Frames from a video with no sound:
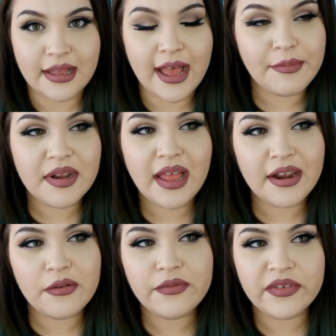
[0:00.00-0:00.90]
I
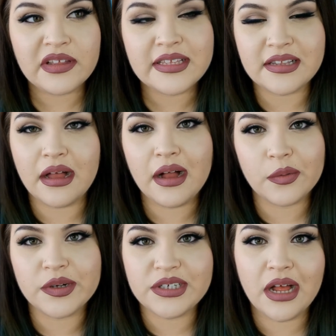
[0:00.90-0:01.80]
don't feel as
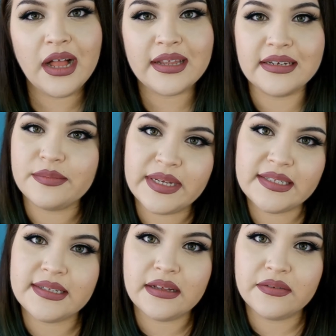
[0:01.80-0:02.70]
awkward talking to
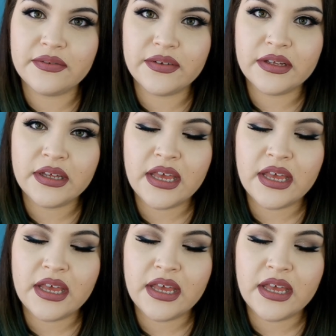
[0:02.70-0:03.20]
myself,